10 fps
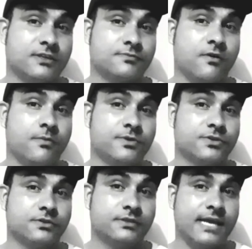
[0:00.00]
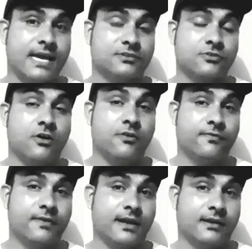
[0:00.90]
transformation text
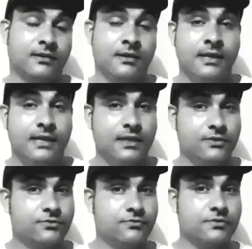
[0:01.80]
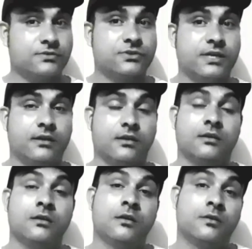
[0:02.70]
of an
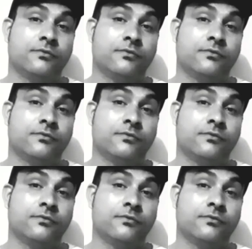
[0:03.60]
interesting